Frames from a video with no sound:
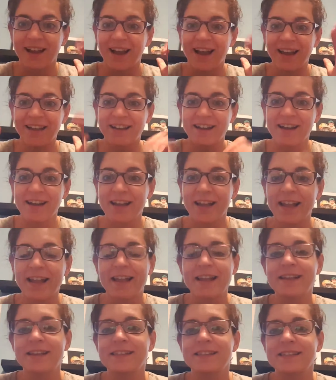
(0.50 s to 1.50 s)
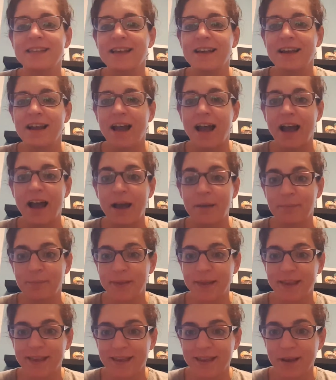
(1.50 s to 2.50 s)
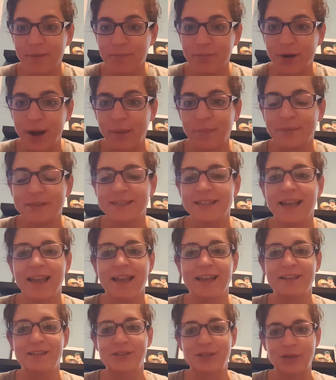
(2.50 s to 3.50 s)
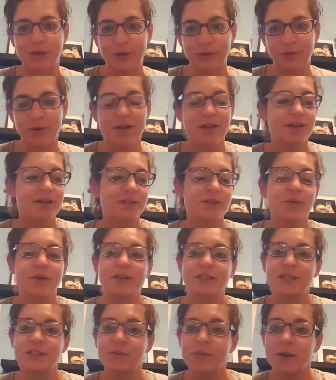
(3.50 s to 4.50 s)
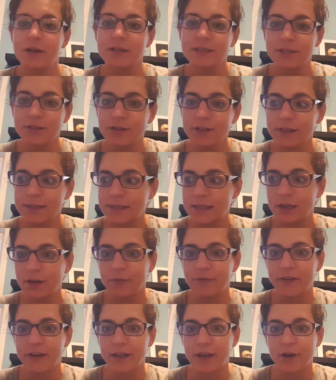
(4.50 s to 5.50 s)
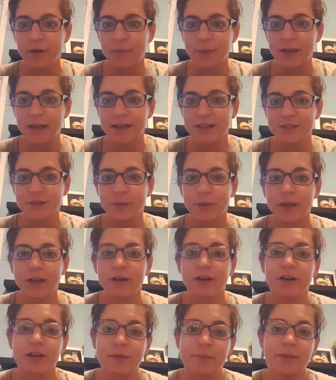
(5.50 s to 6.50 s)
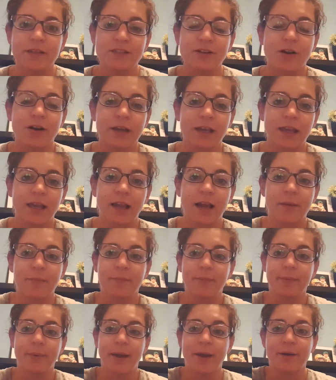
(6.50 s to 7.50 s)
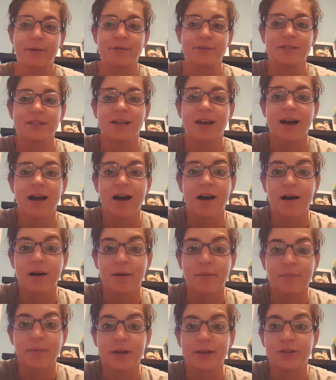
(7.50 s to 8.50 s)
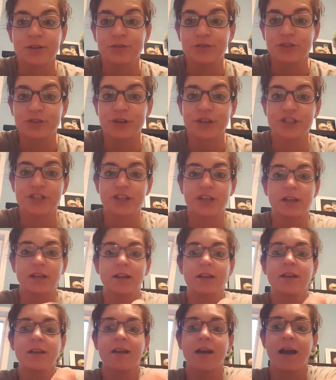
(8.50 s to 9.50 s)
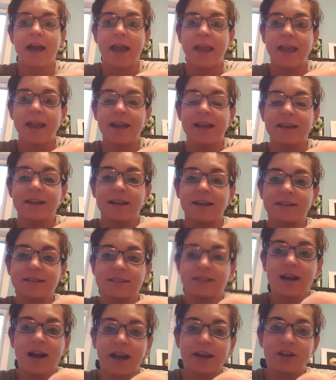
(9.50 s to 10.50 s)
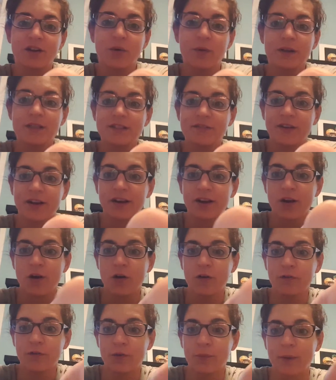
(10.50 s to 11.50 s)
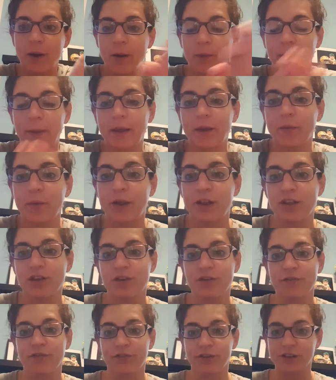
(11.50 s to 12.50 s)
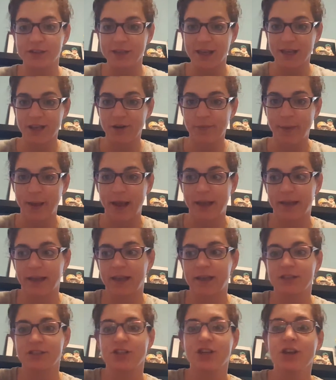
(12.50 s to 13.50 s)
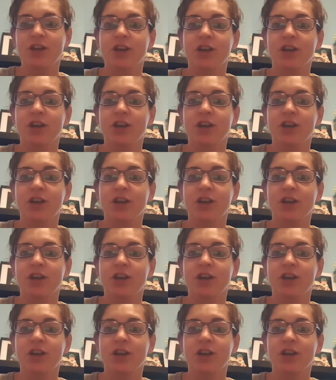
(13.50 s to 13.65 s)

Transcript: Hi guys, happy prep day 2. So I just wanted to do this little video because we are going to be talking about nutrition, and I know it's very overwhelming when you first get your package.